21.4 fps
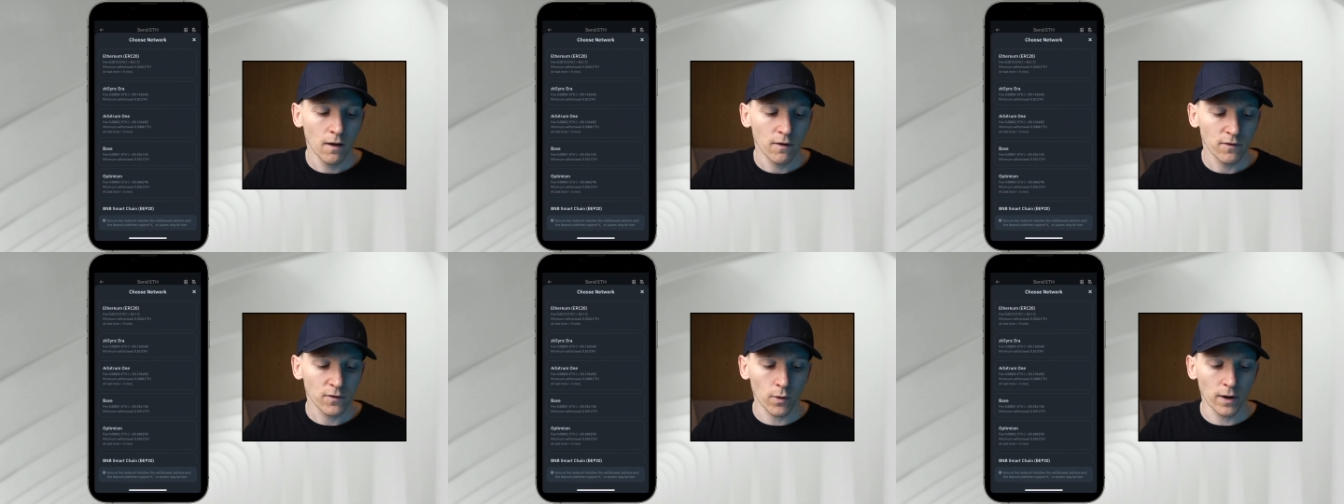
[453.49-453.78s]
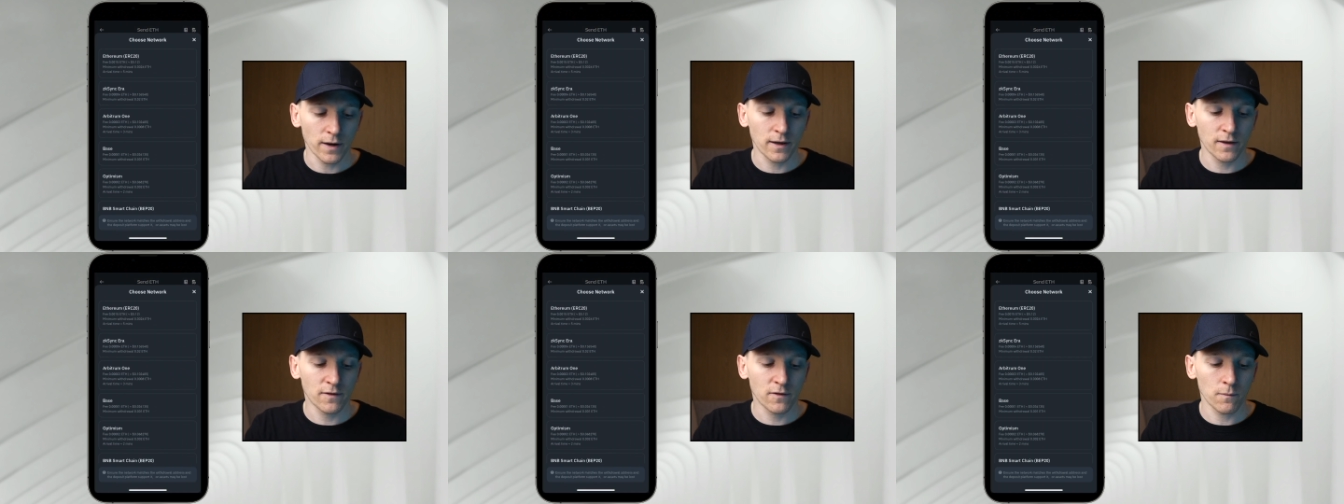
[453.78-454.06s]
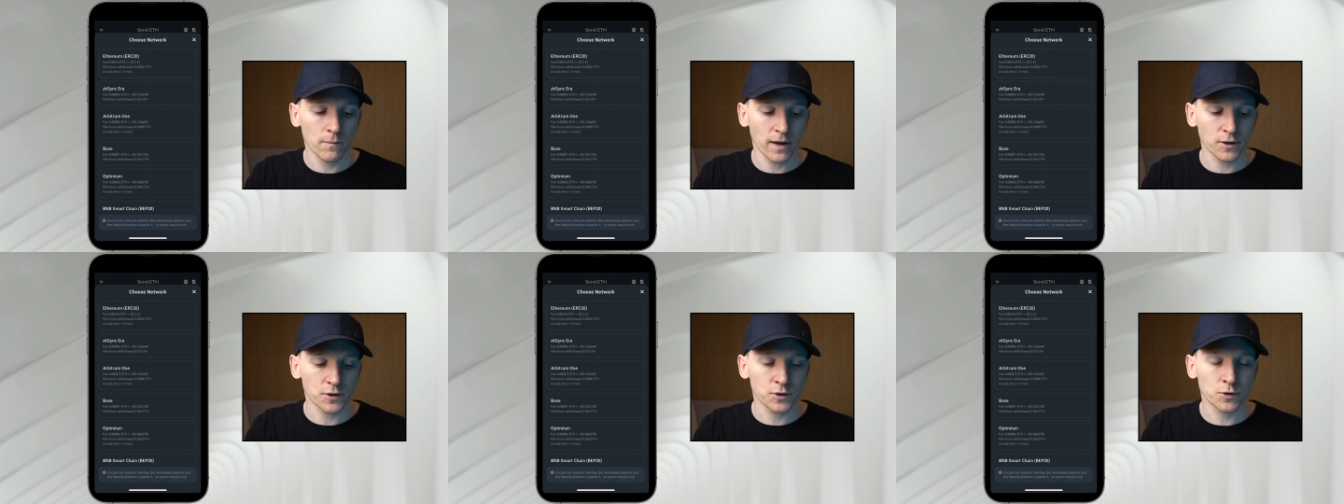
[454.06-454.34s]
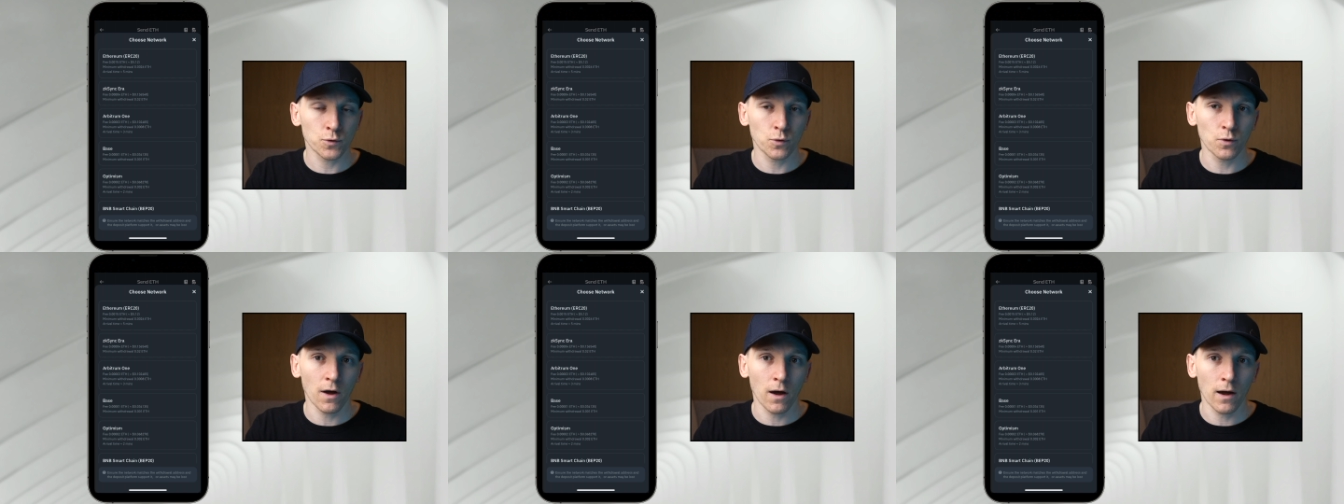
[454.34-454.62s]
So I need to make
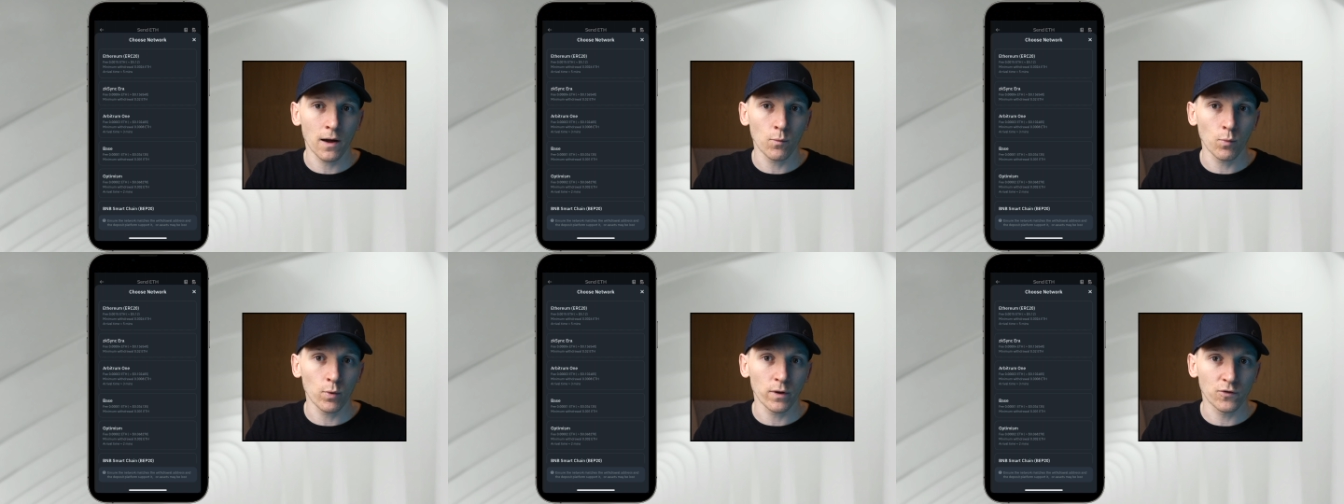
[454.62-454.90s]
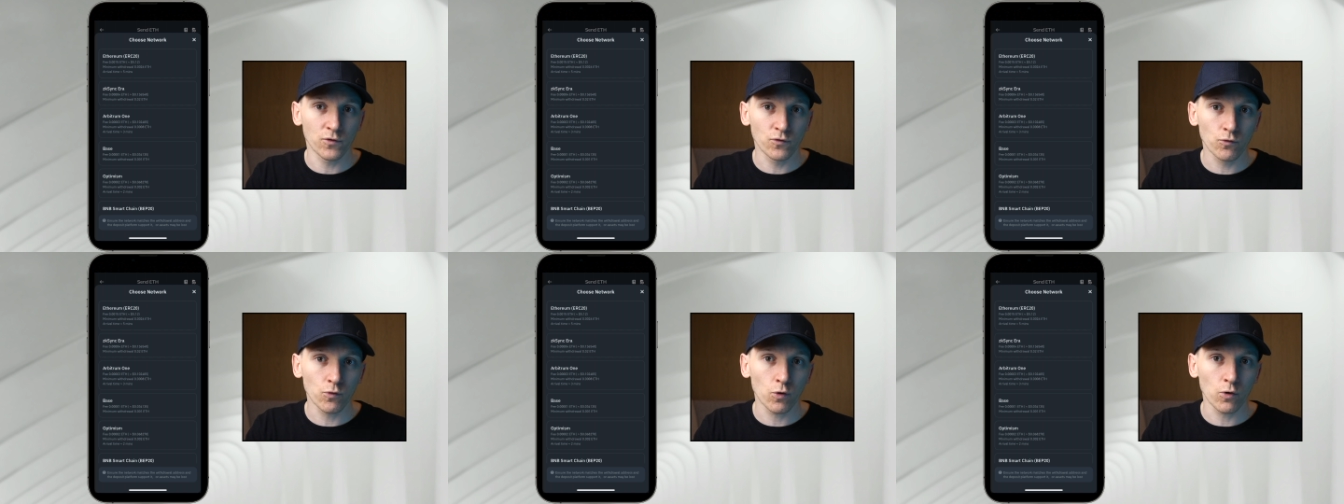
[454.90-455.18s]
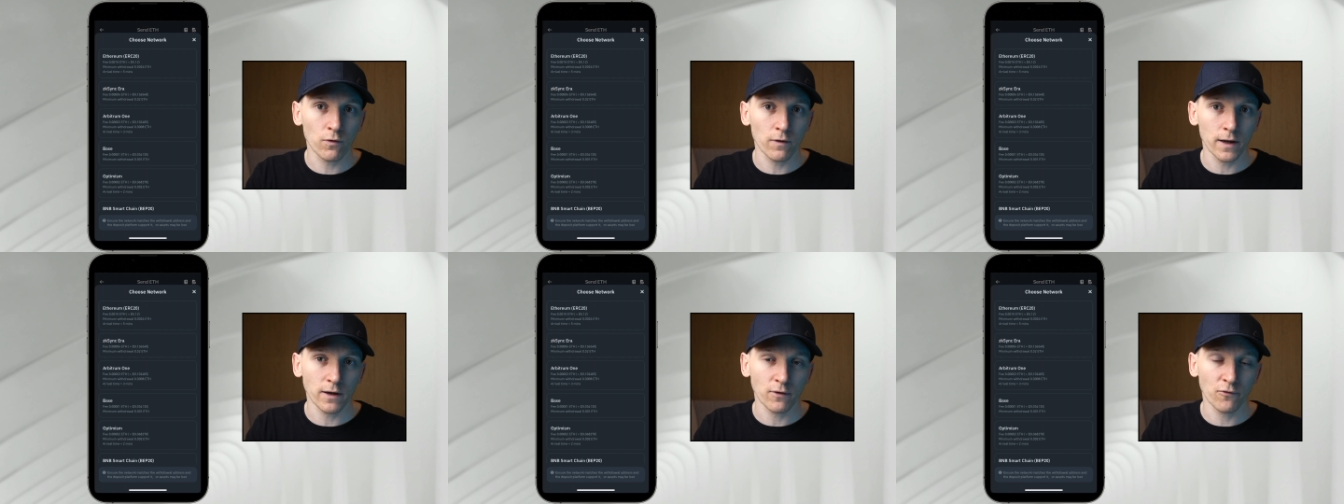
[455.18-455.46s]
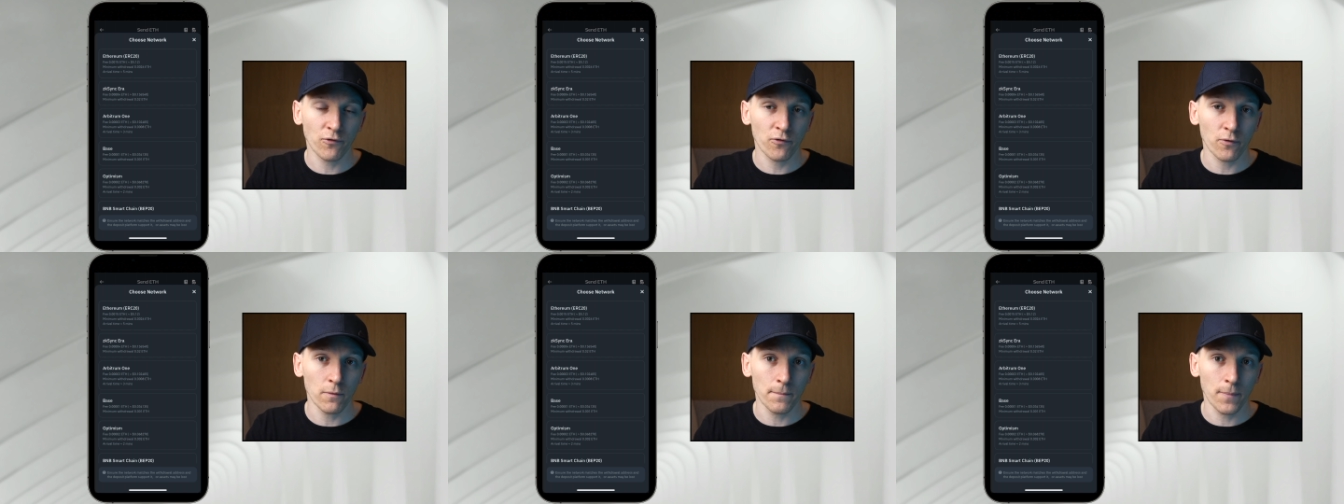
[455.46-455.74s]
sure that I'm withdrawing
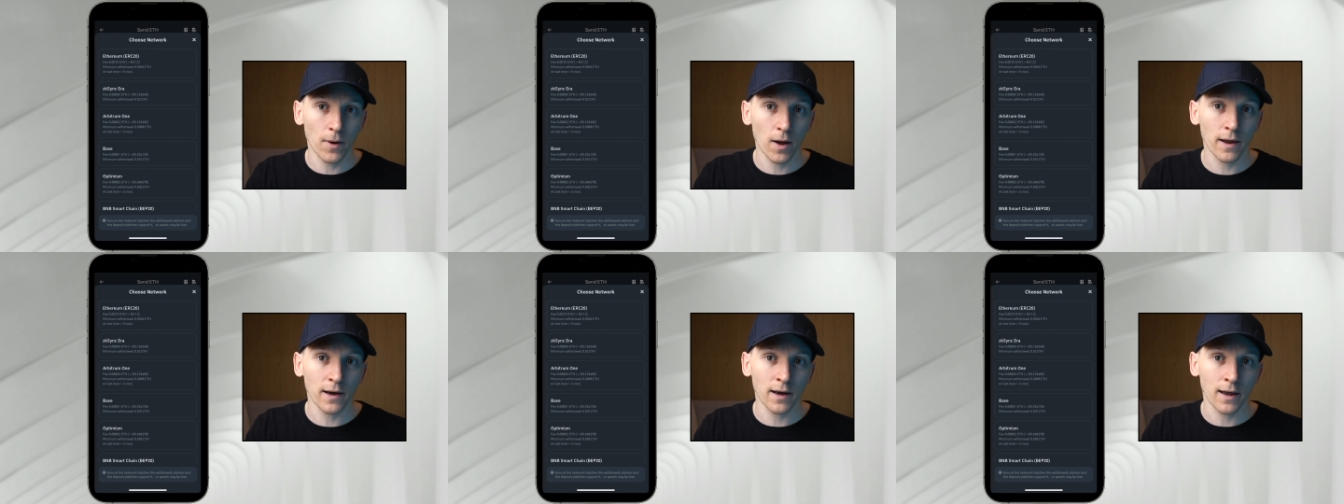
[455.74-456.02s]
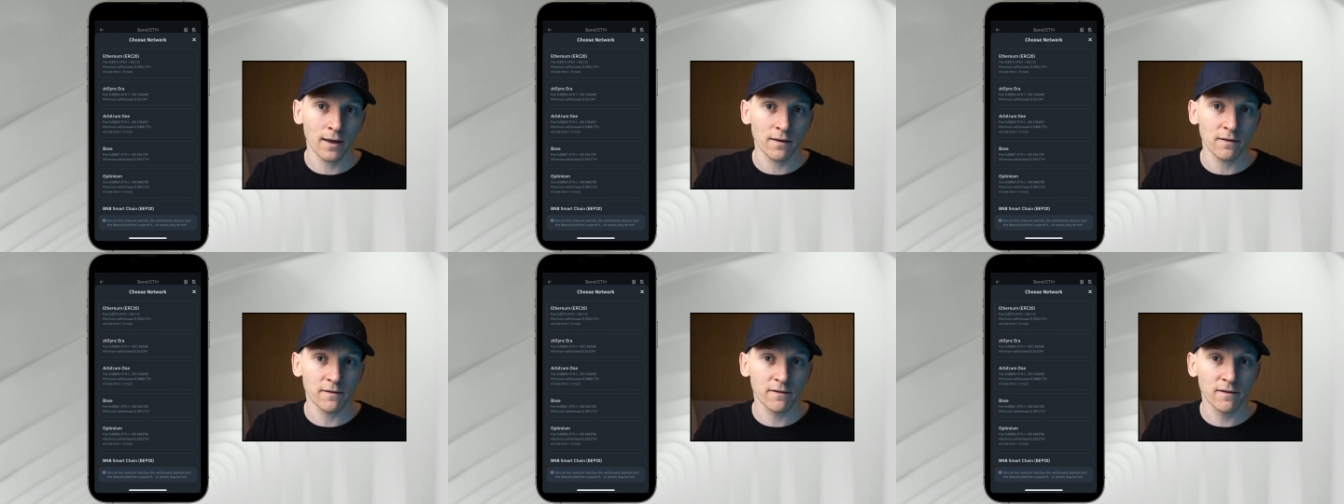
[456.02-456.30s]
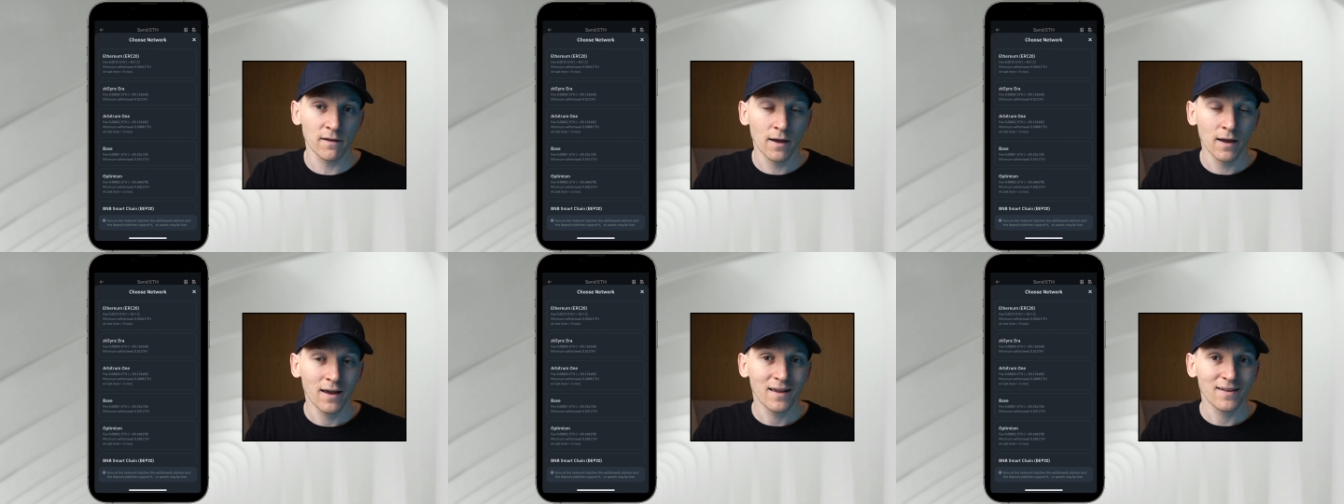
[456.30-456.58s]
from Binance,